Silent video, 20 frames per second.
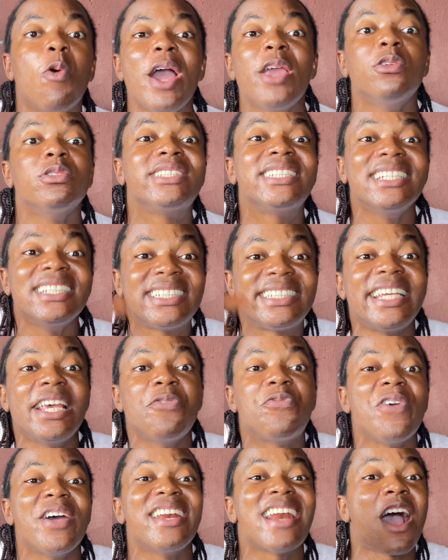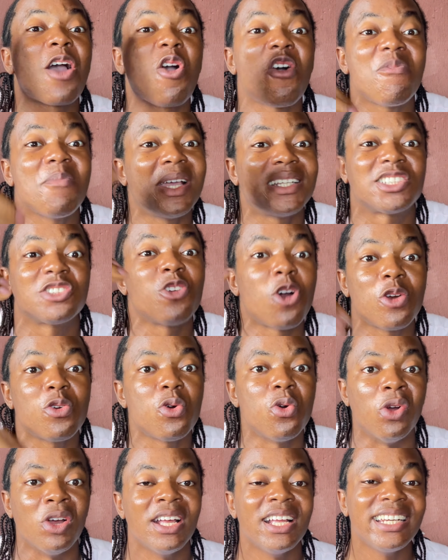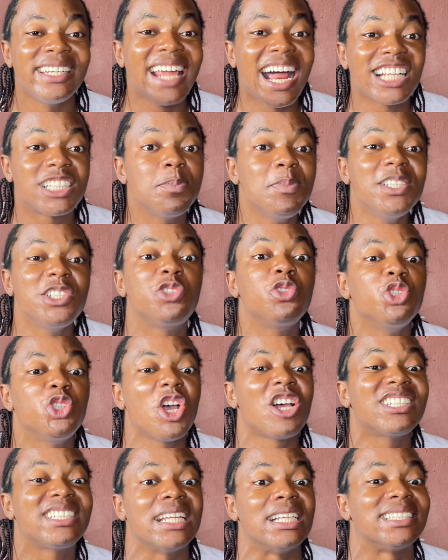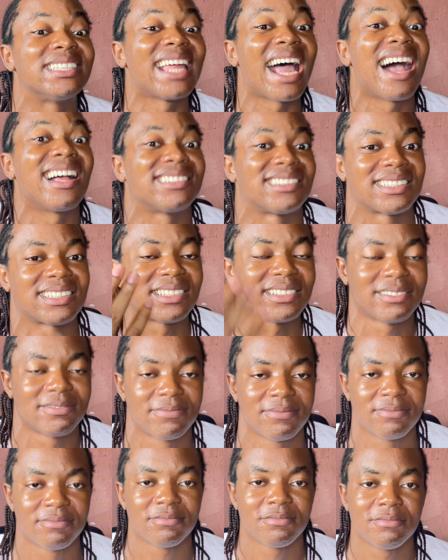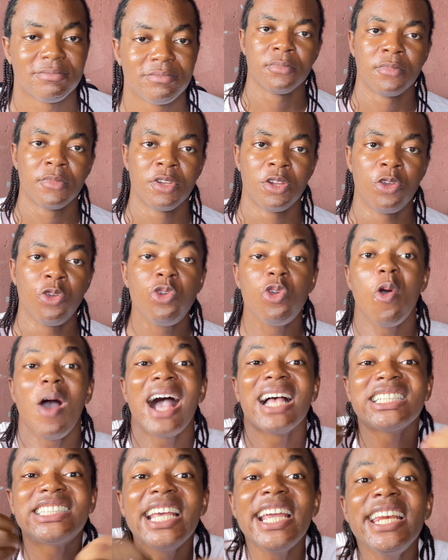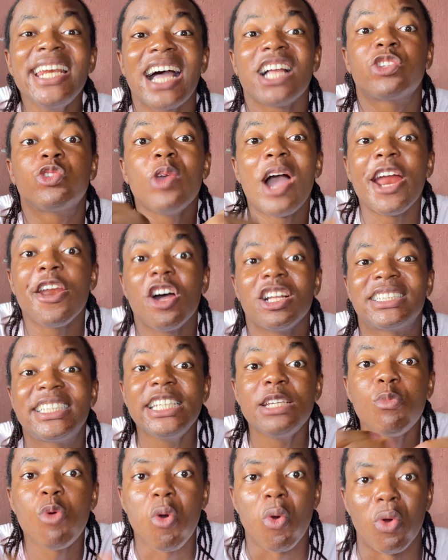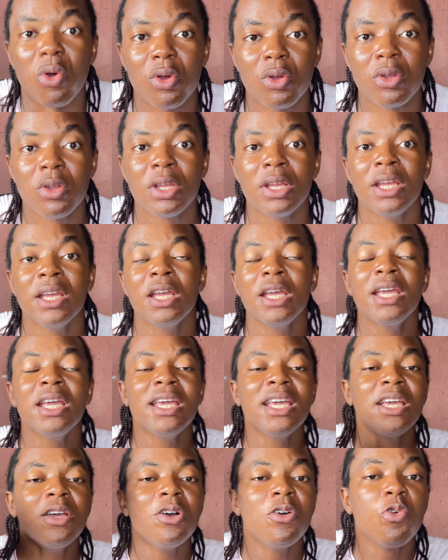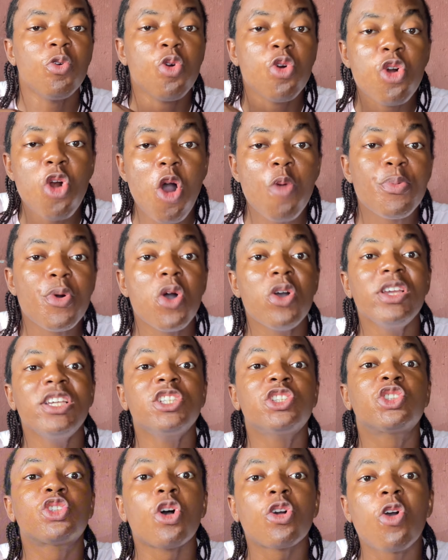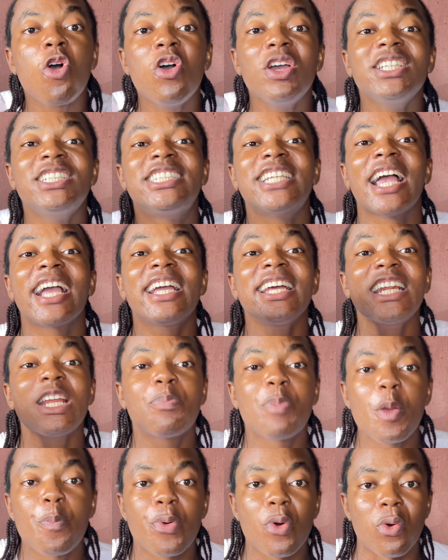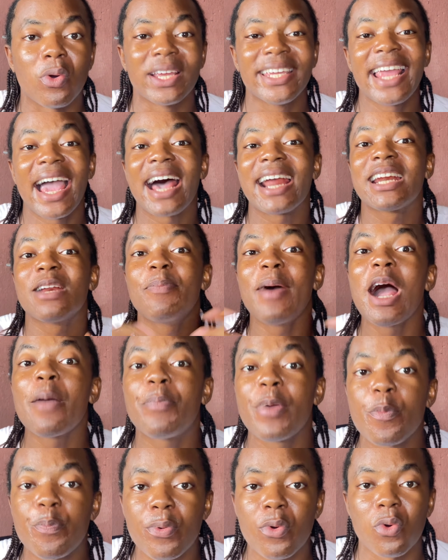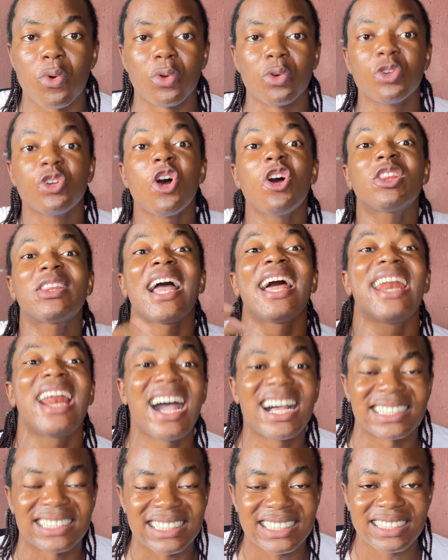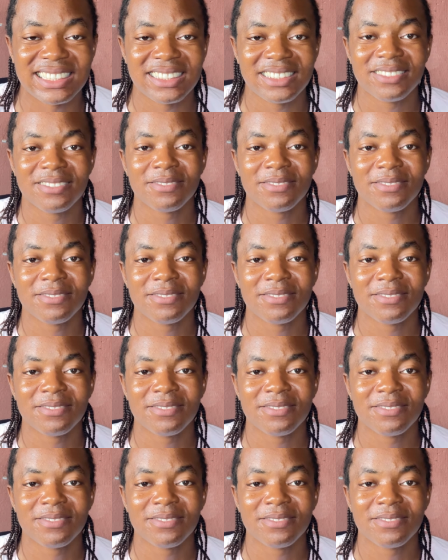where you think say federal government no know, that means you just dey start. You are saying that you are not Igbo. Urobo, Isoko, Ishekiri people, Yariba people, Northerners